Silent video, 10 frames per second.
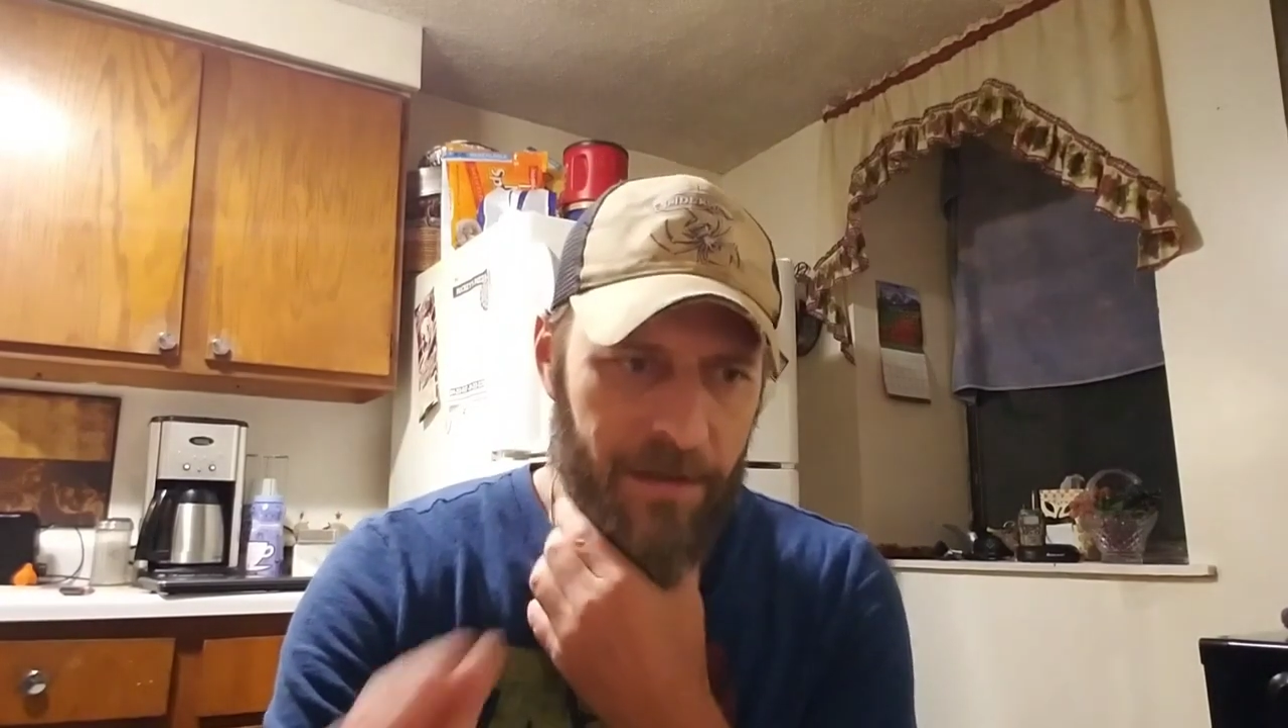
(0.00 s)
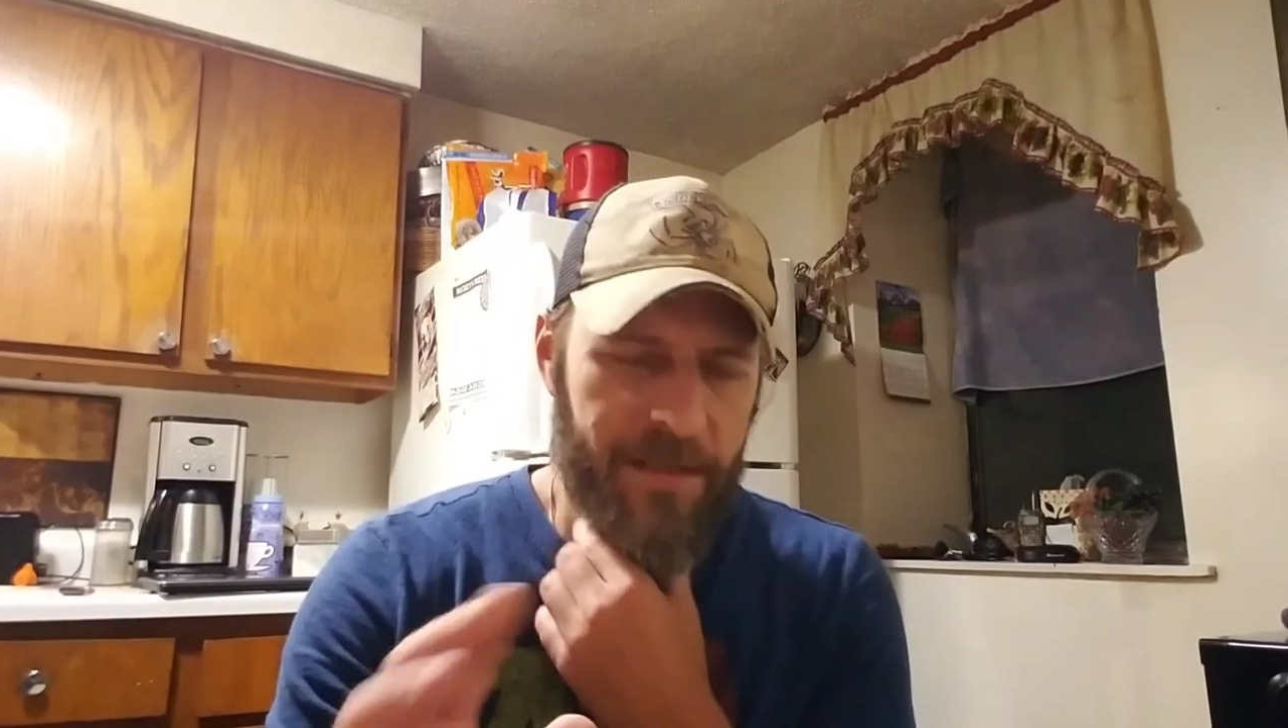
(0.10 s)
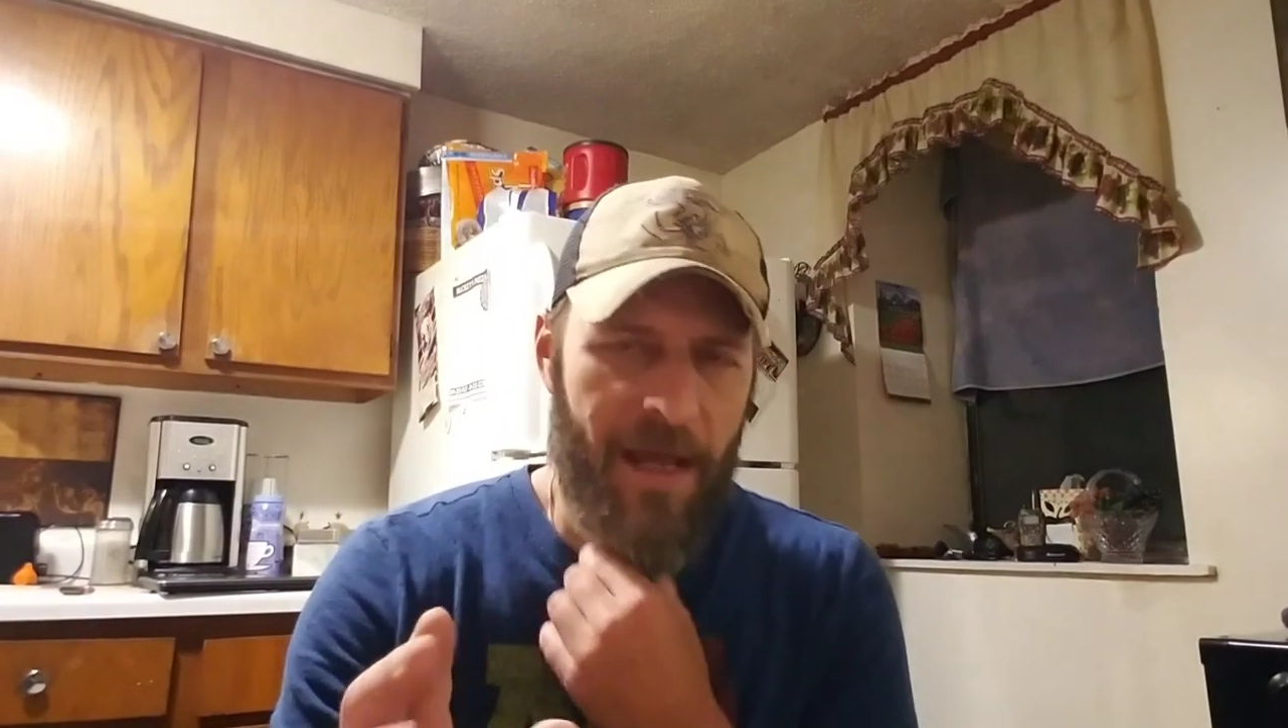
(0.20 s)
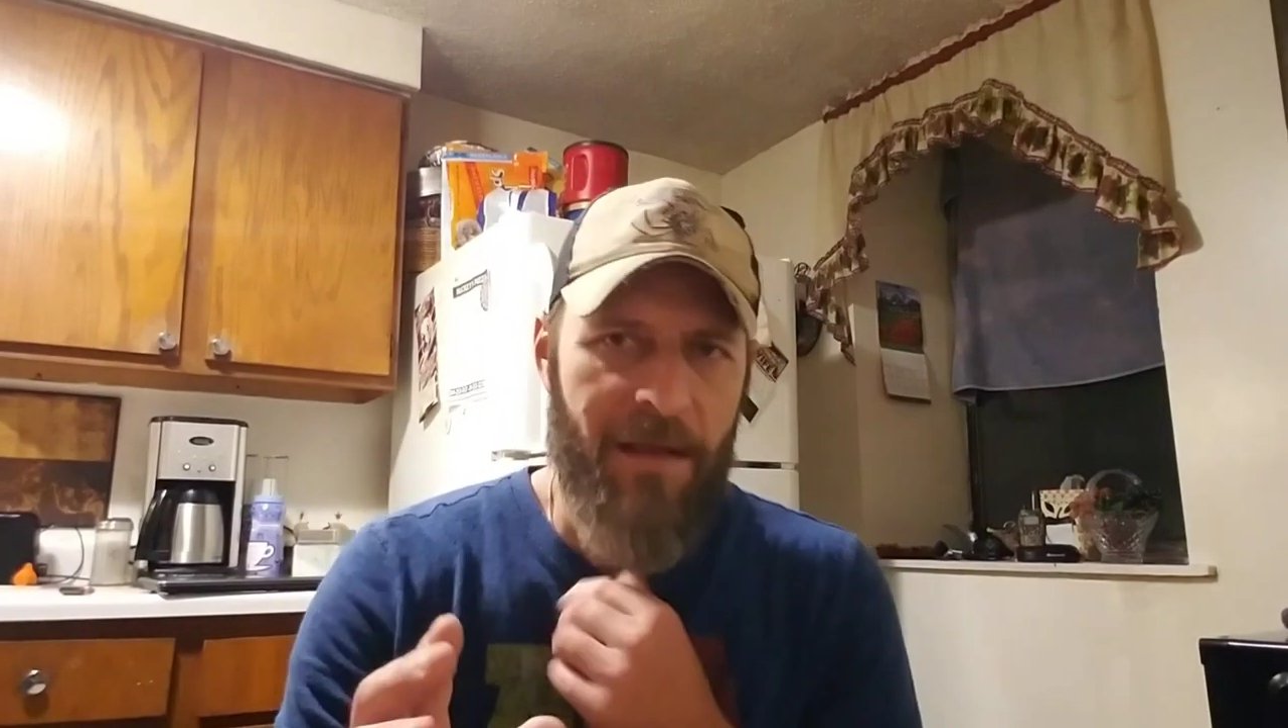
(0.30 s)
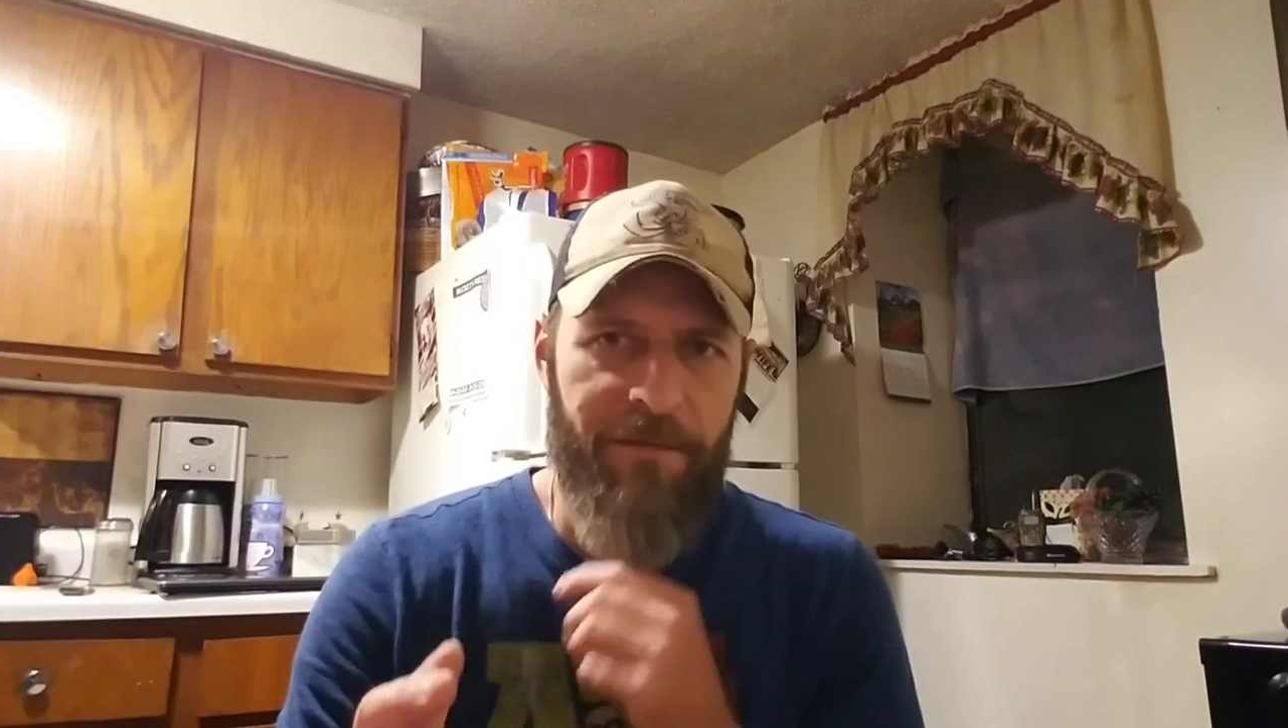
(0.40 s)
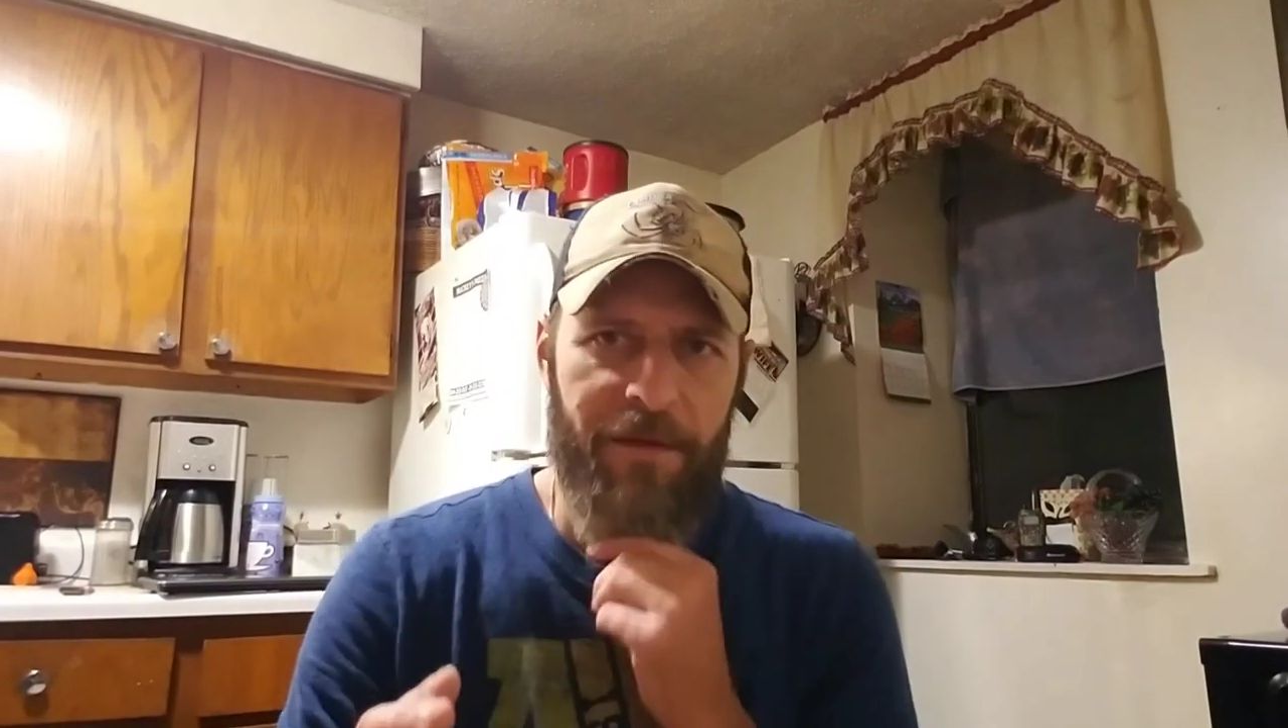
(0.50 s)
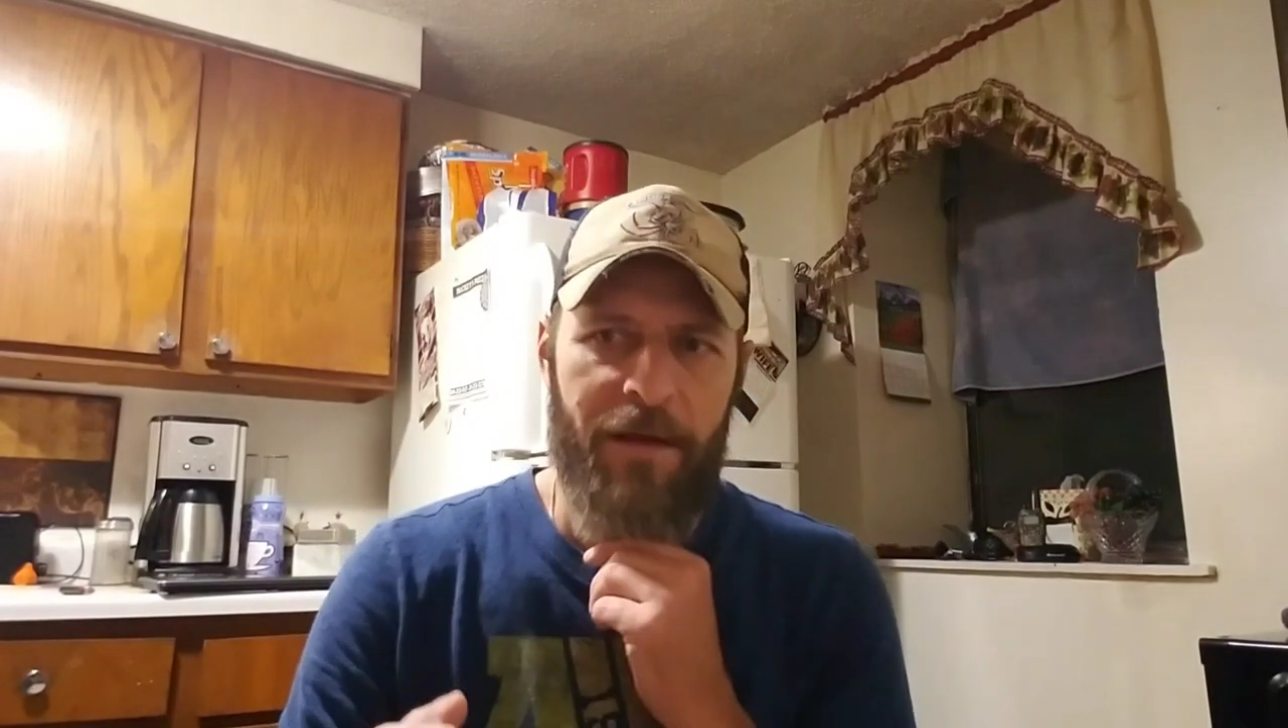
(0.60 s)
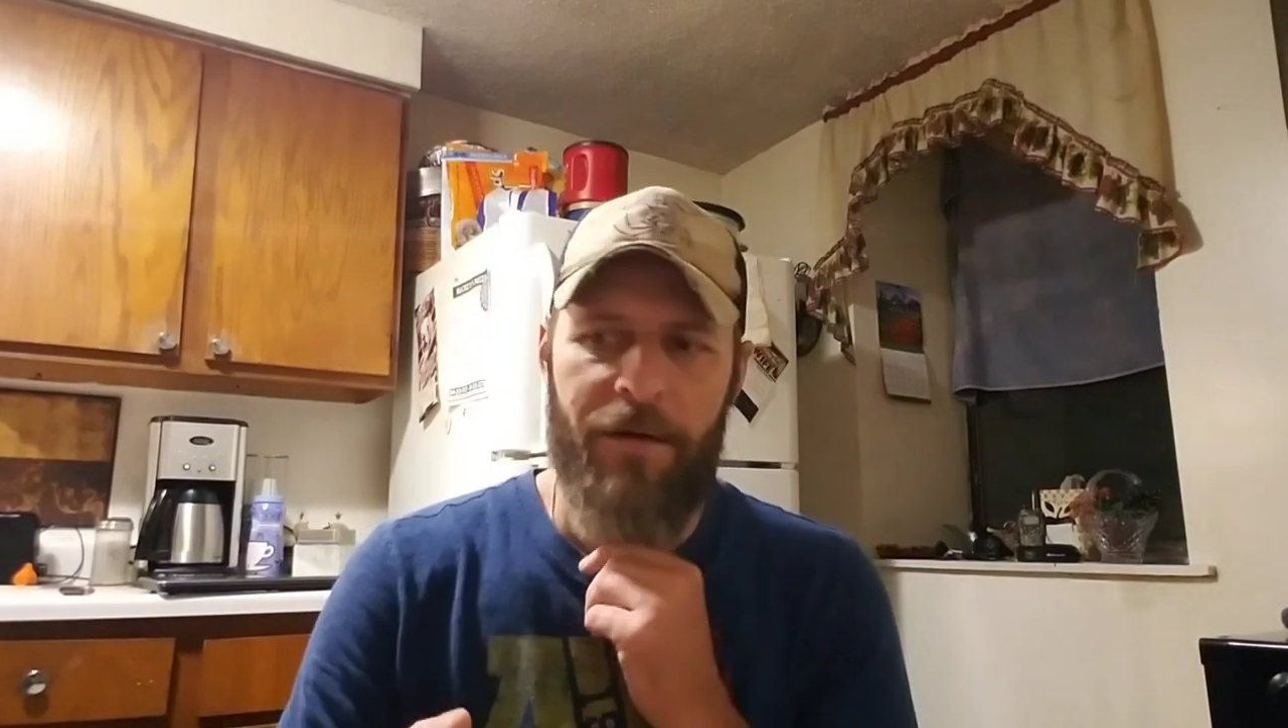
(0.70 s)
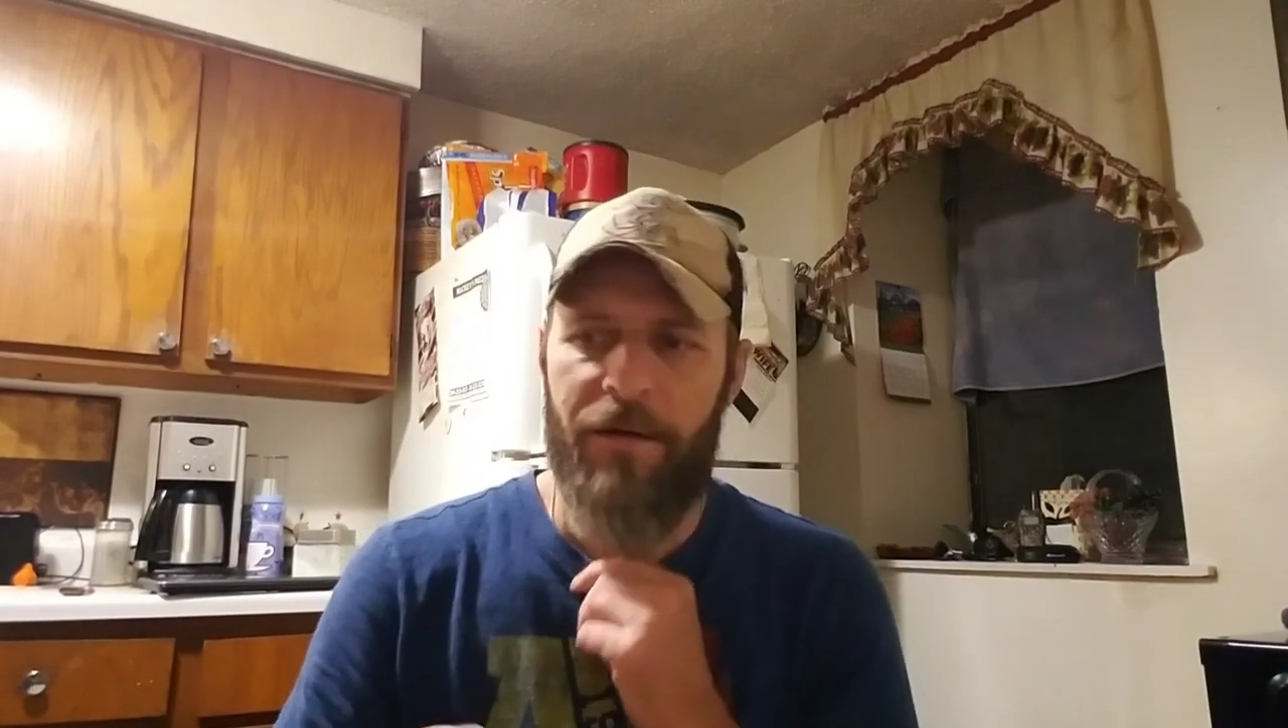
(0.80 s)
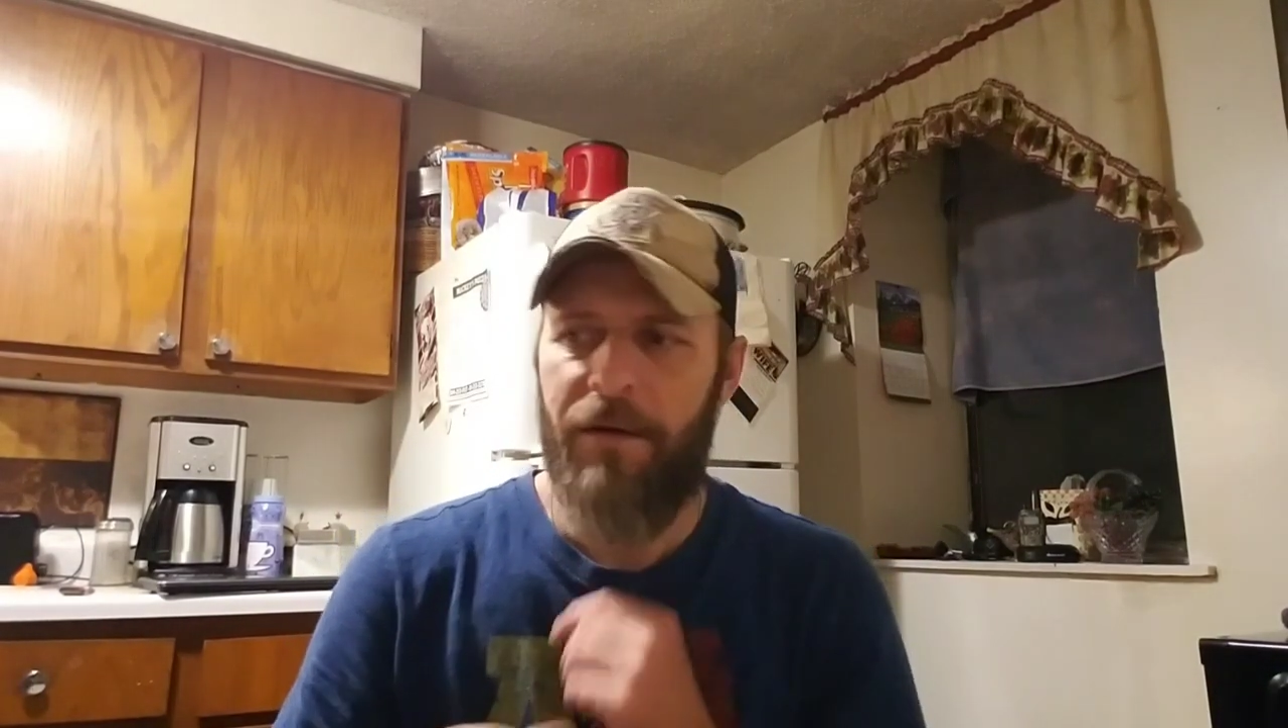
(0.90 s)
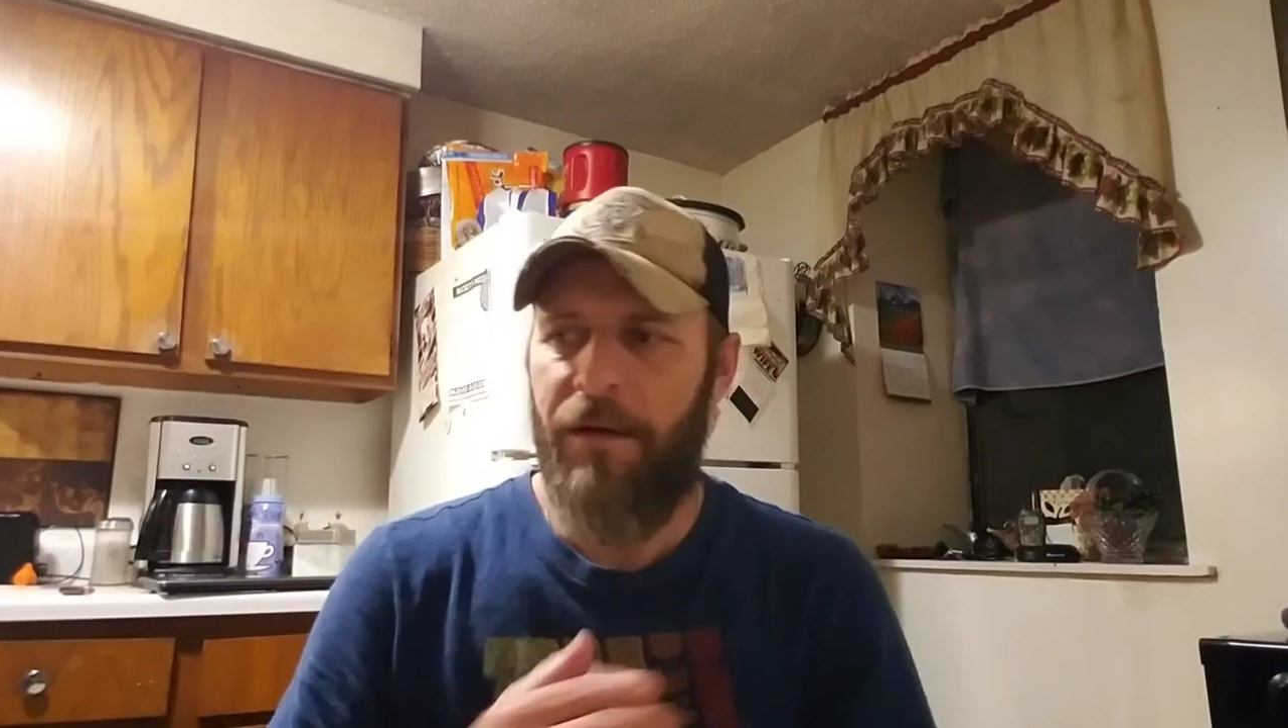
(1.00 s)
a safe year.